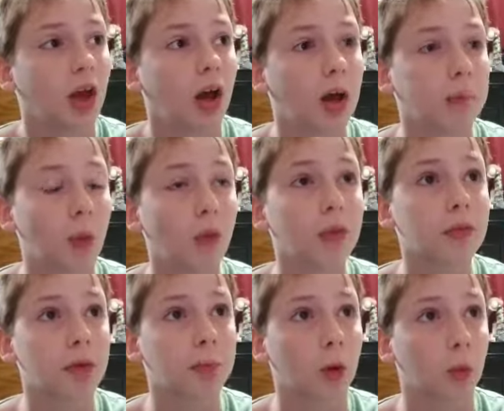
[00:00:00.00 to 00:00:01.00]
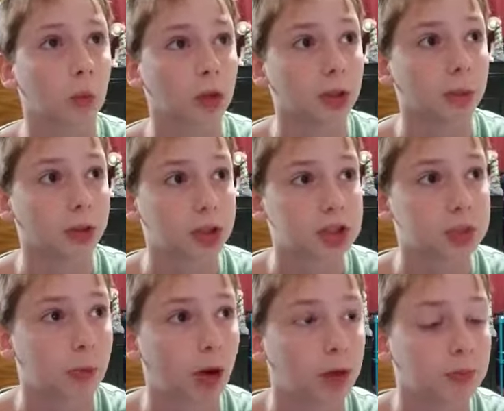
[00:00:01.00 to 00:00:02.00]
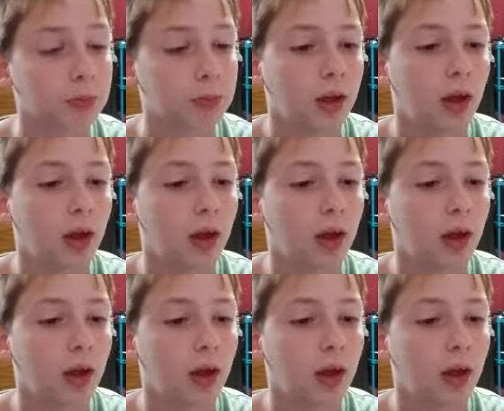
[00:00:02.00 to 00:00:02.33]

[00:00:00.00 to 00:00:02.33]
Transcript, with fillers: uh, both of them are really, really smart.